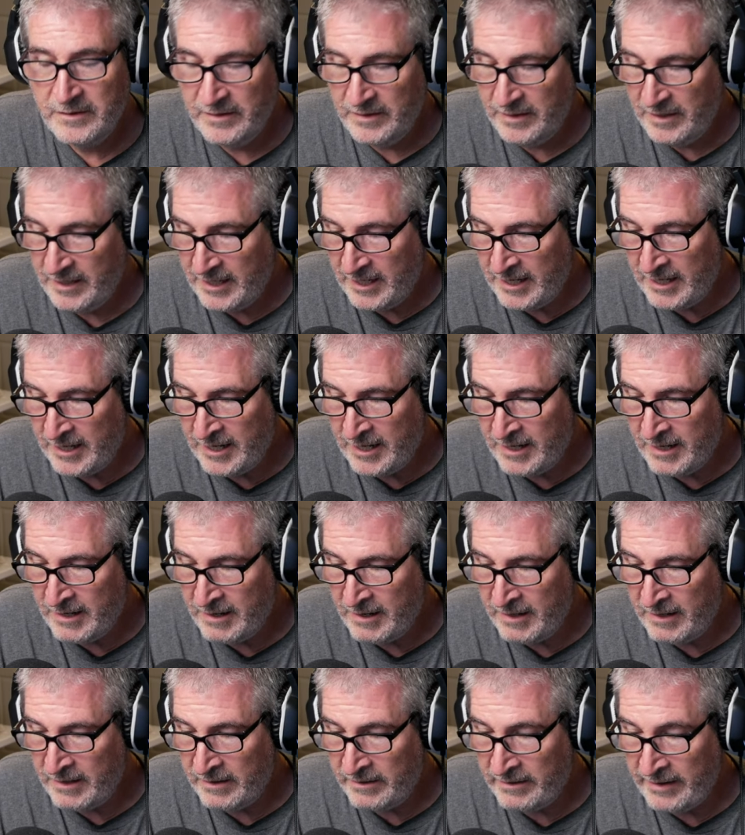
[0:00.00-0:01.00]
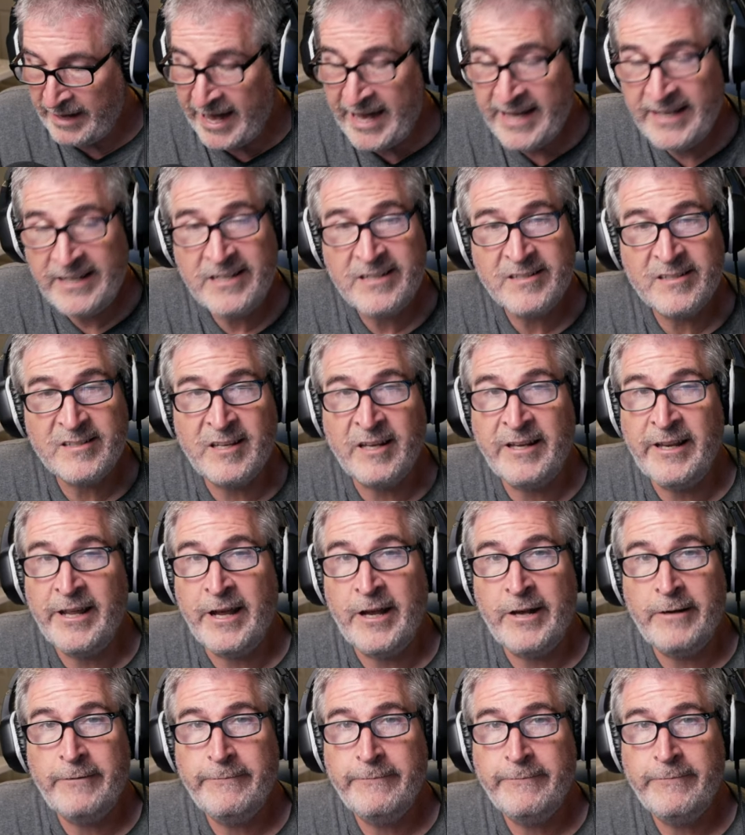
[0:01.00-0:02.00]
Eight Is
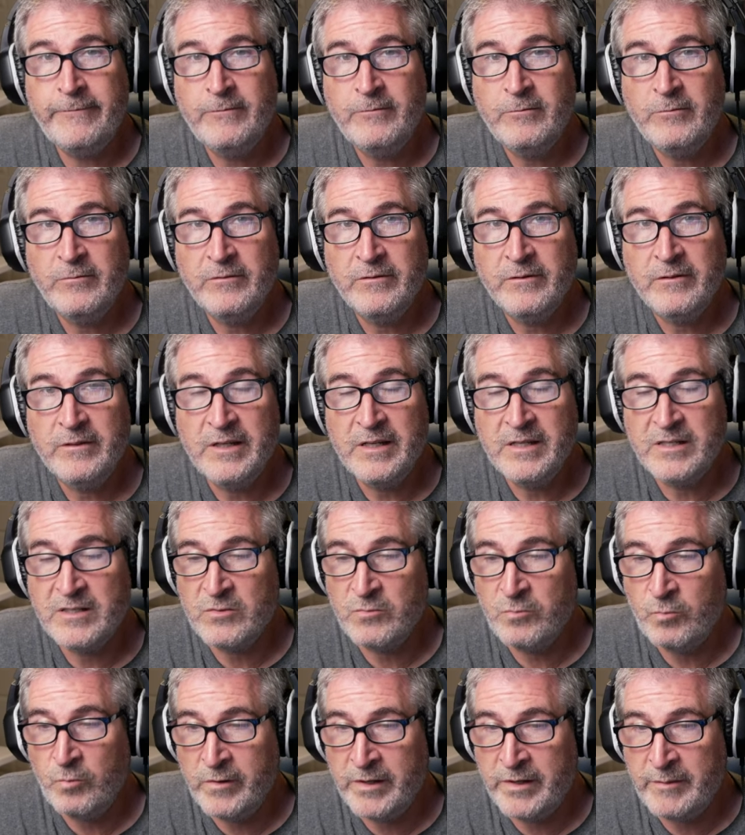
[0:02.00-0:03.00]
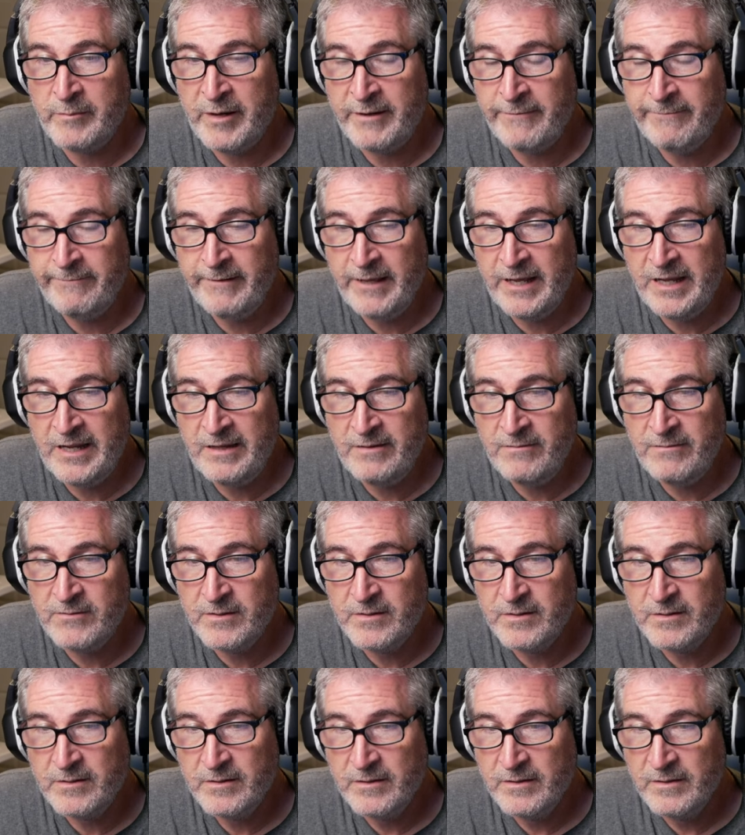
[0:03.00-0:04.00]
Enough is one of my faves.